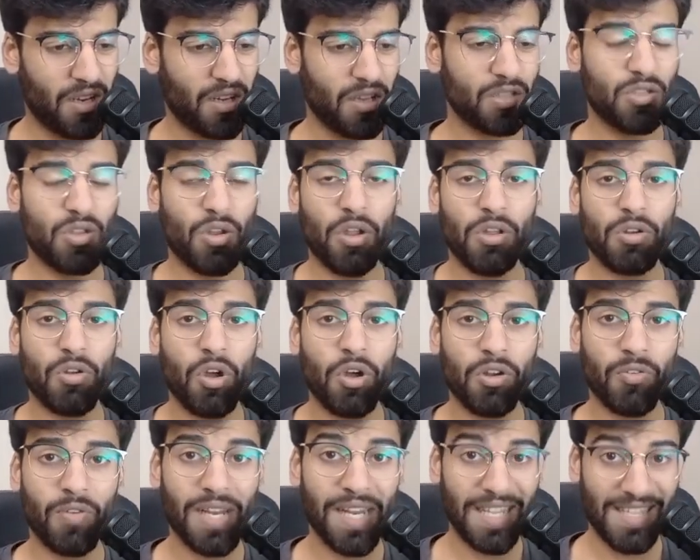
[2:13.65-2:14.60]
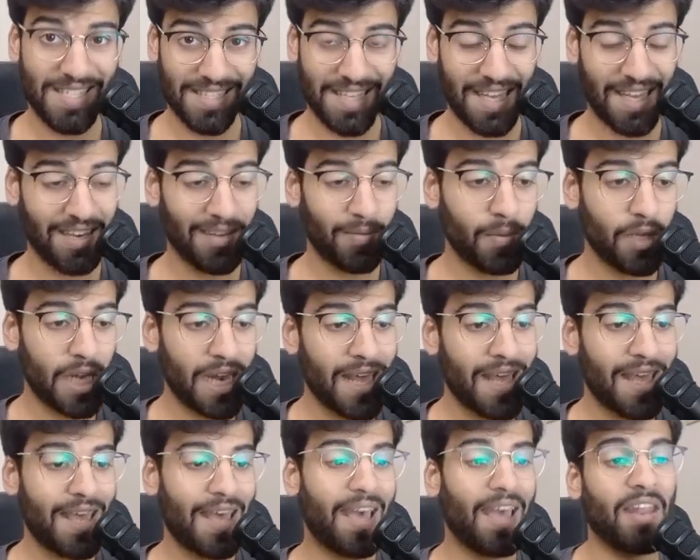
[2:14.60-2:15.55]
It's not really scalable,
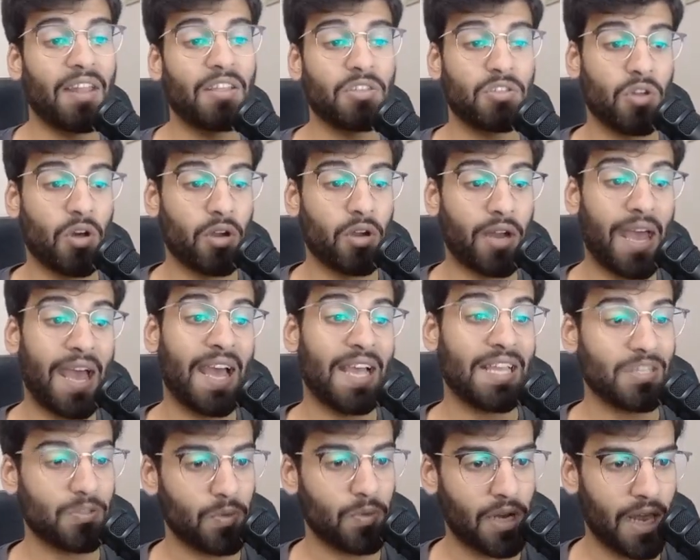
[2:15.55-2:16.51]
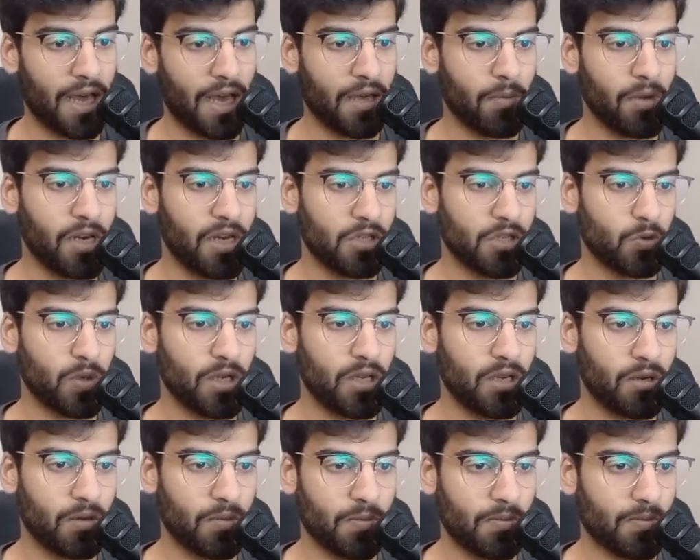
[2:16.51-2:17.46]
and it's not as reliable as well.